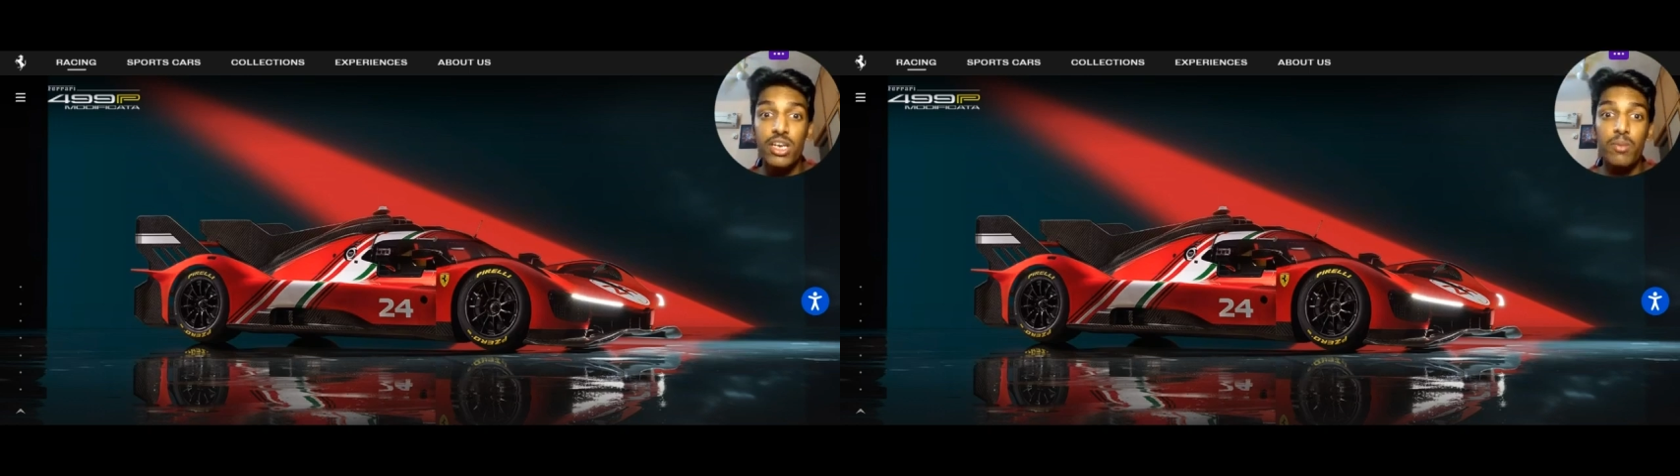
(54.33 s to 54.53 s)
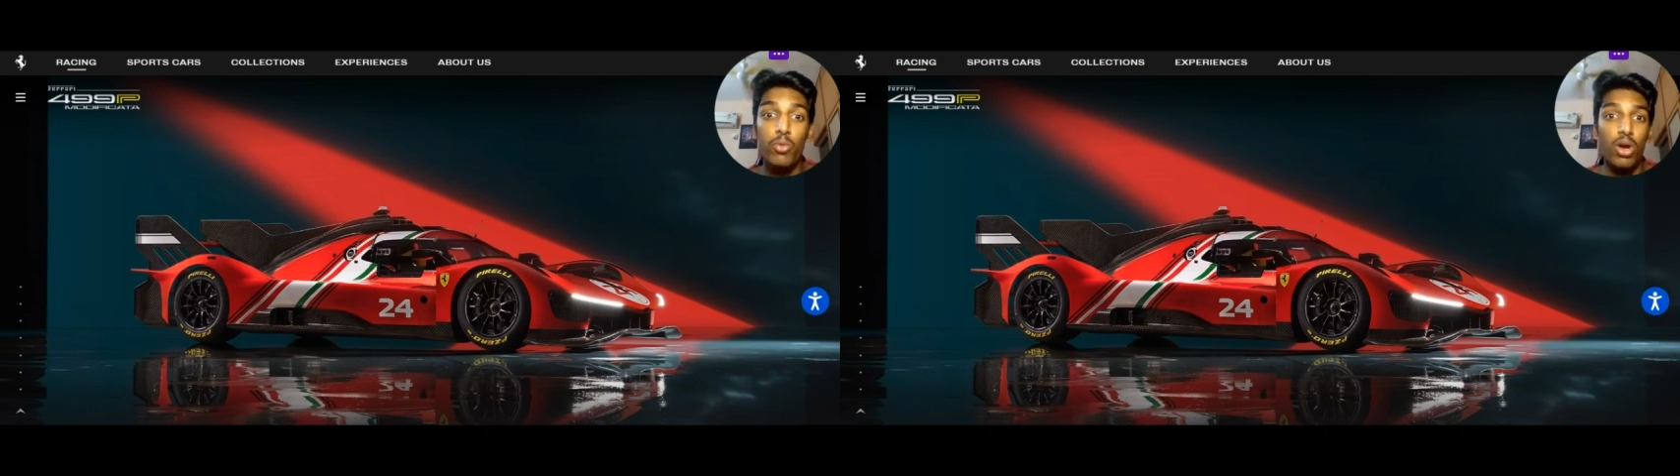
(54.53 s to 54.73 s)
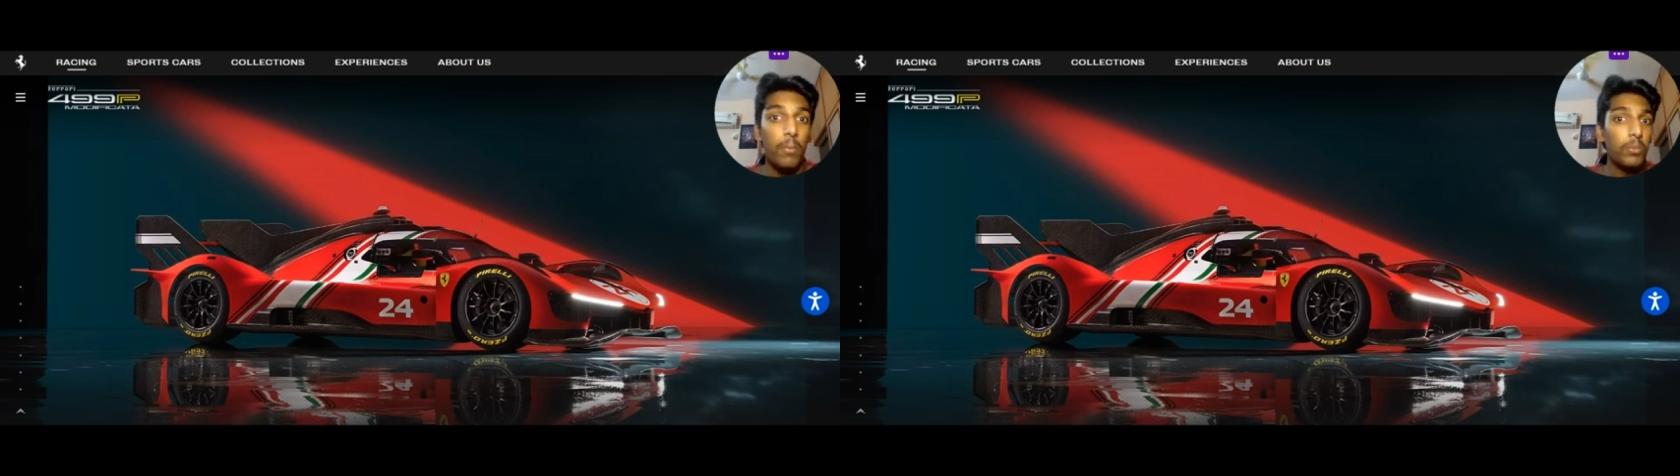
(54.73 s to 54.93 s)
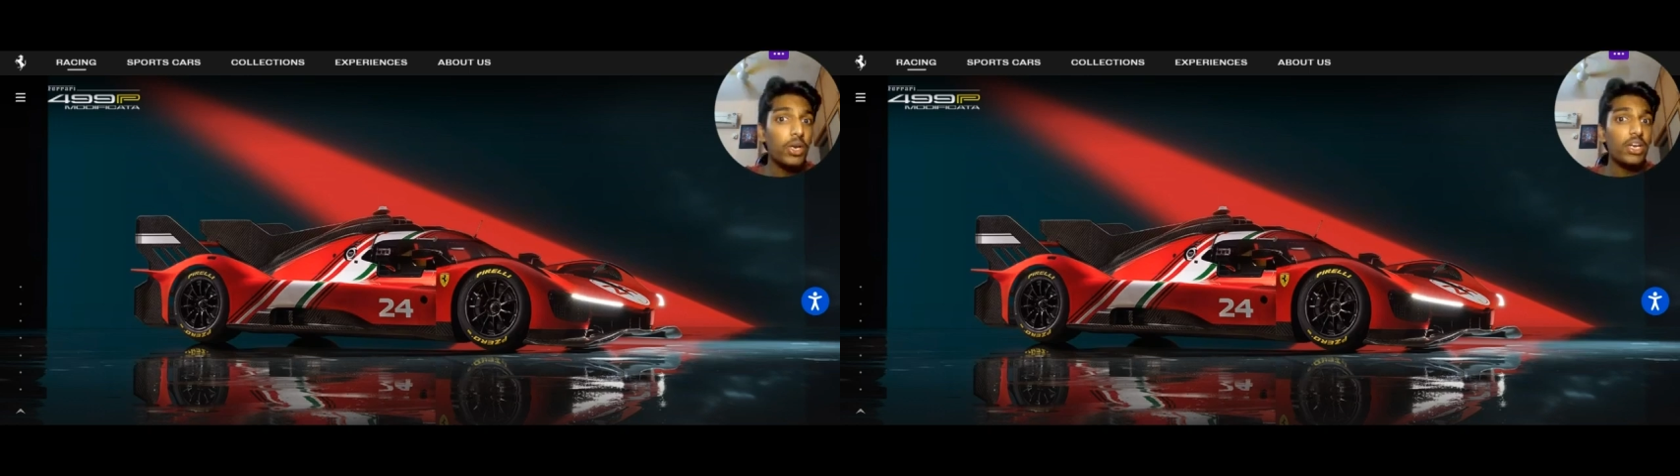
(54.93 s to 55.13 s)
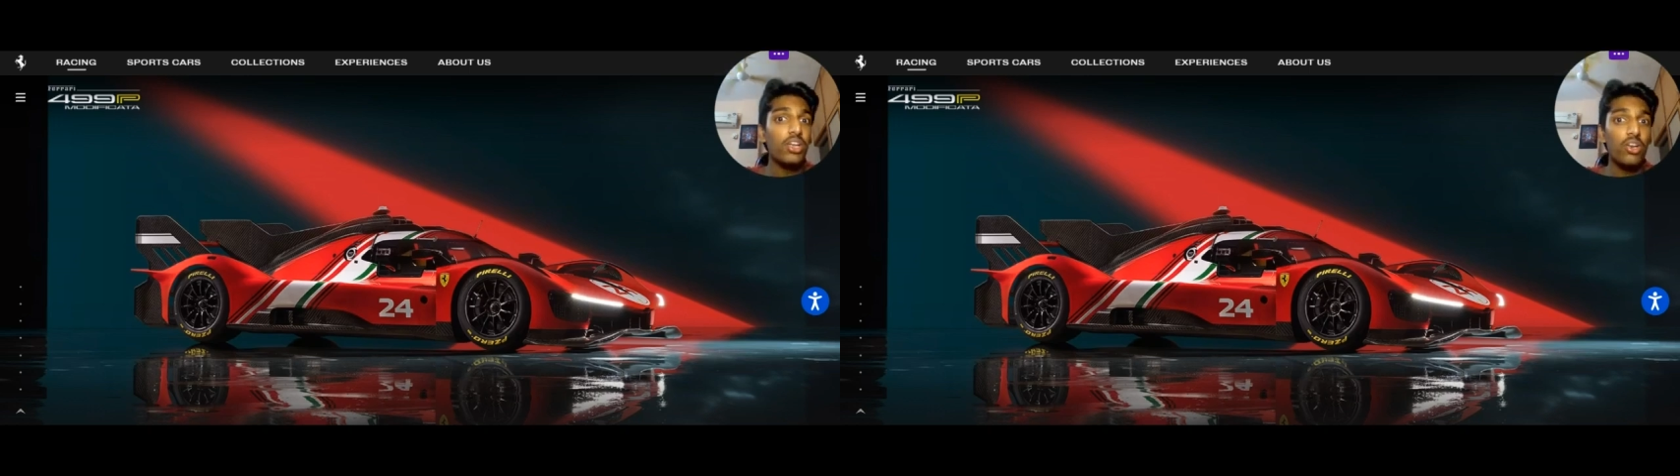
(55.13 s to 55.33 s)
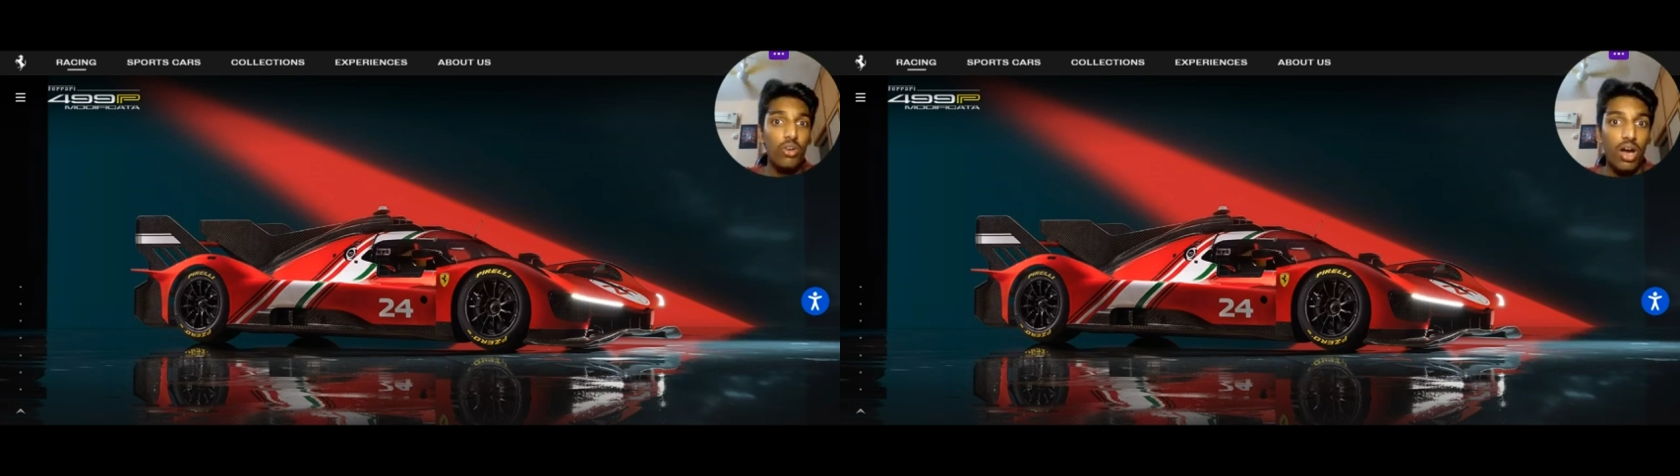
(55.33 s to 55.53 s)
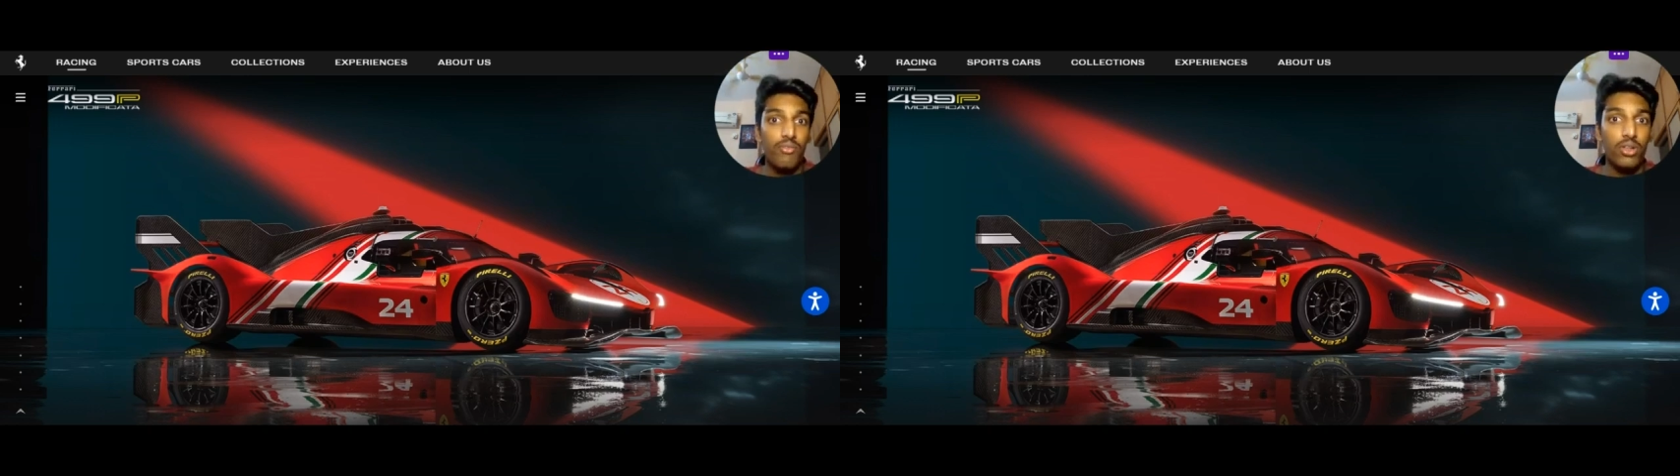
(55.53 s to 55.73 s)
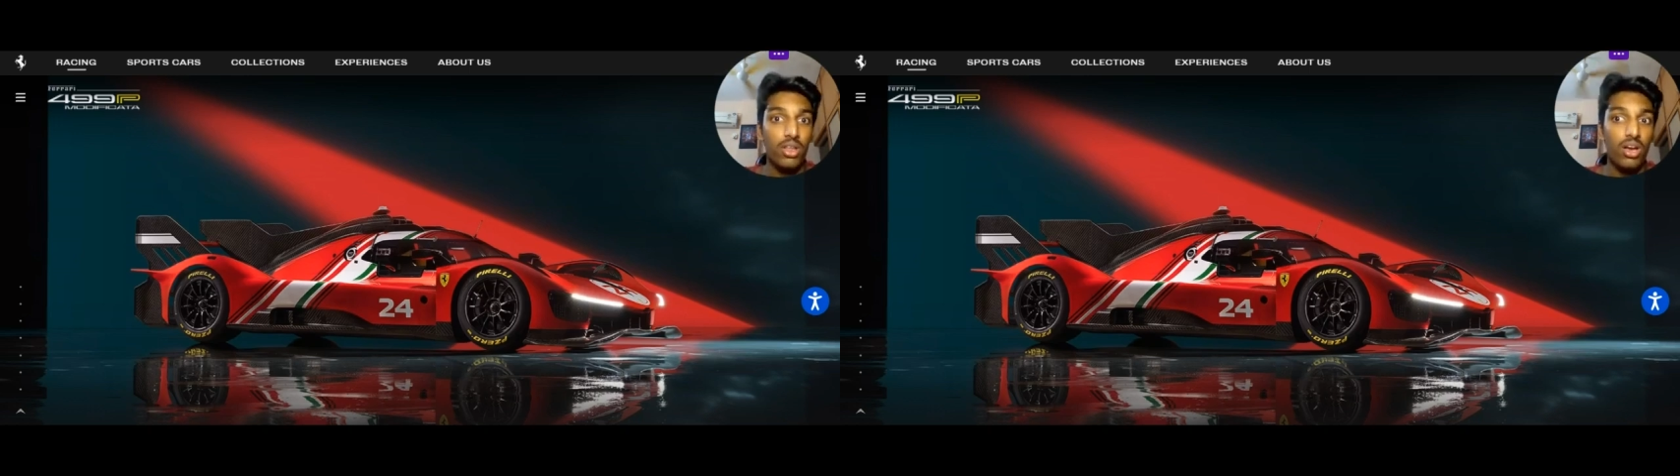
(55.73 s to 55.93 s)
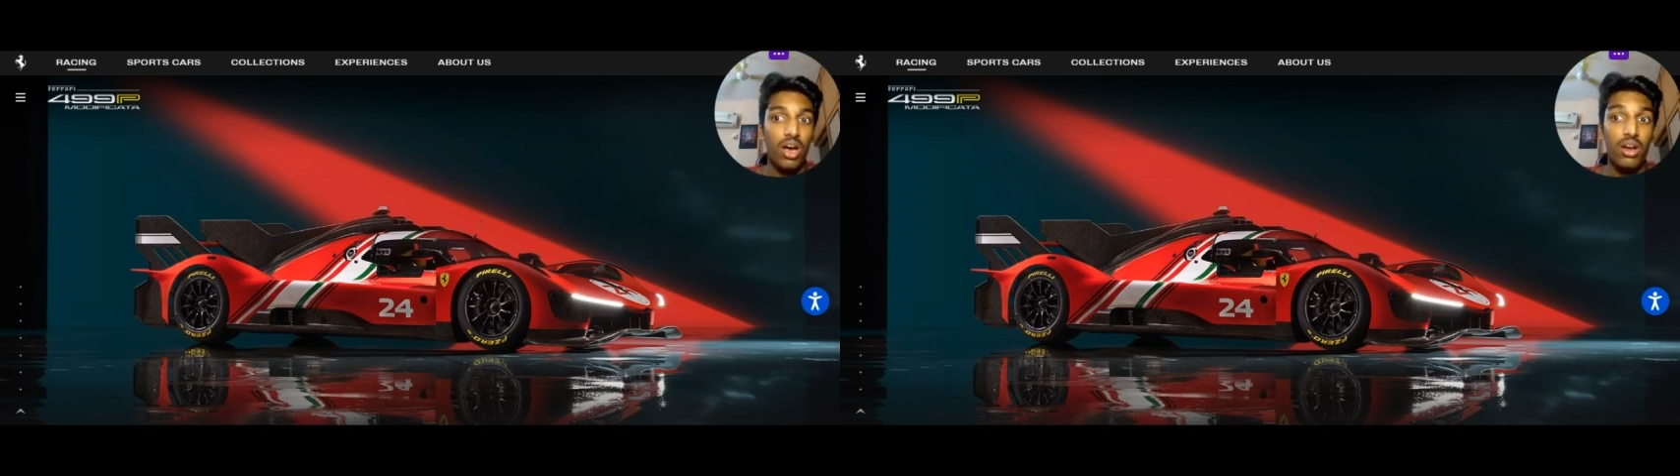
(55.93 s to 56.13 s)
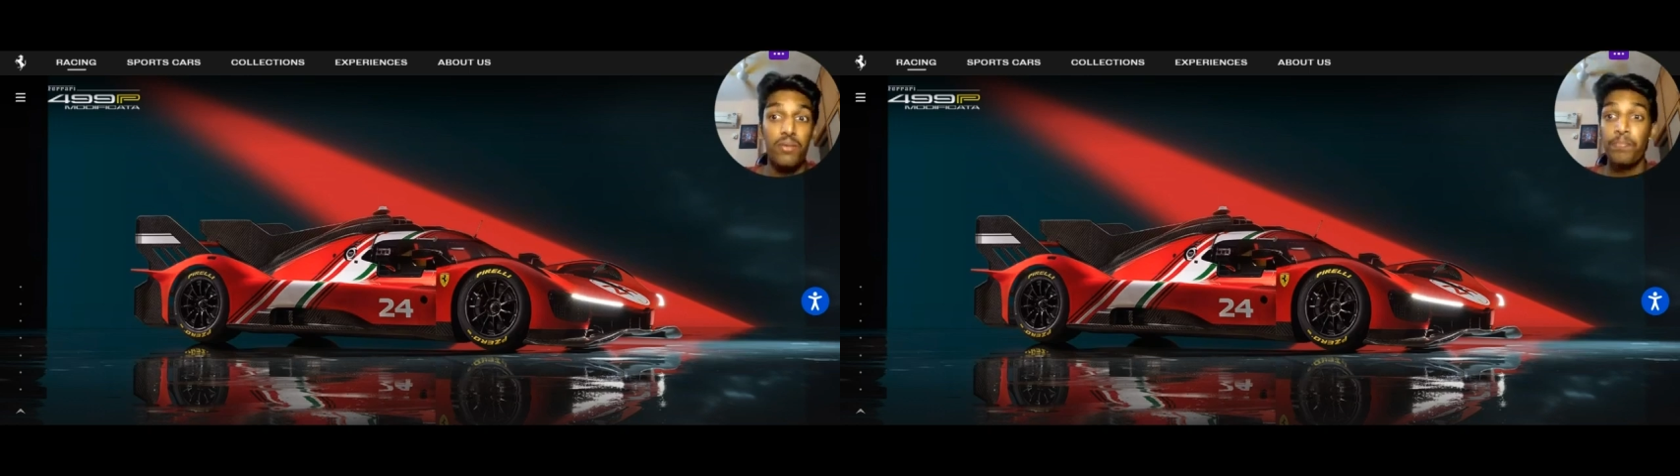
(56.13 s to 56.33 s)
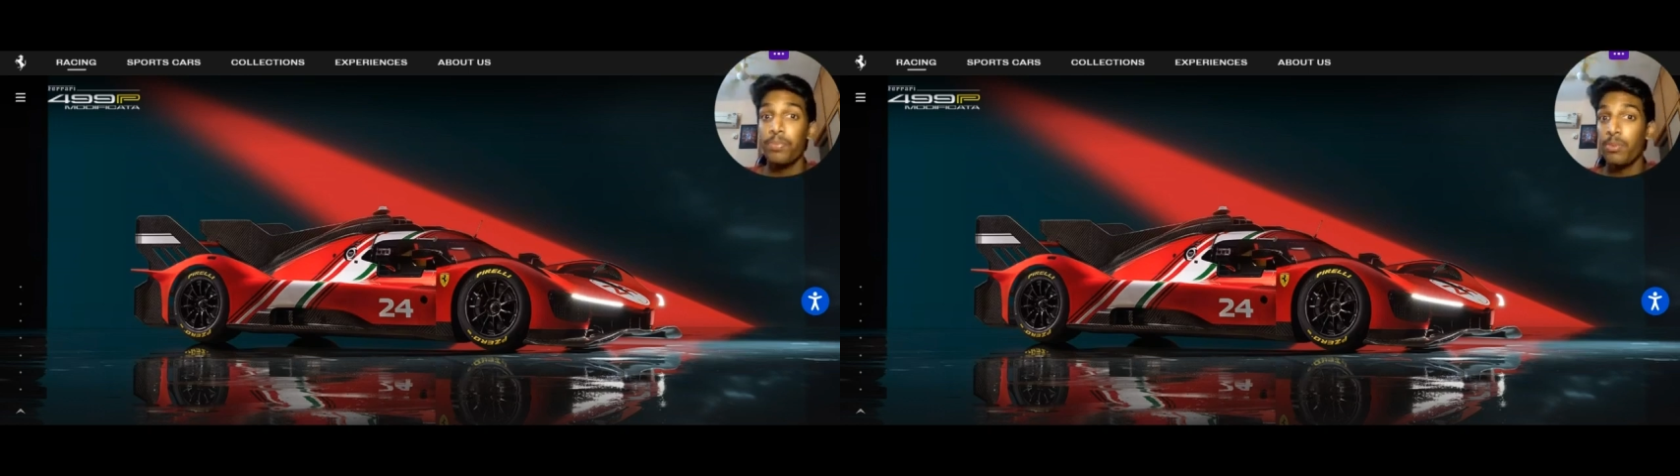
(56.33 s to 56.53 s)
team who completely look after the car,